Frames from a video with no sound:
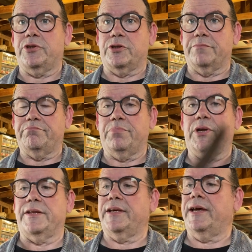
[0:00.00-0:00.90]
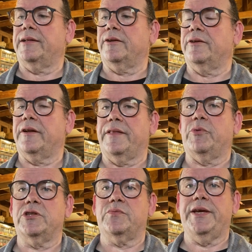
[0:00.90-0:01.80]
to putting the handle on. And then
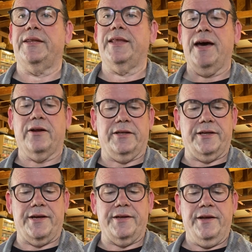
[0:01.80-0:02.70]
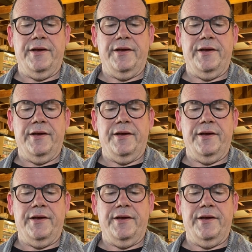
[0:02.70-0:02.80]
once we get that all done,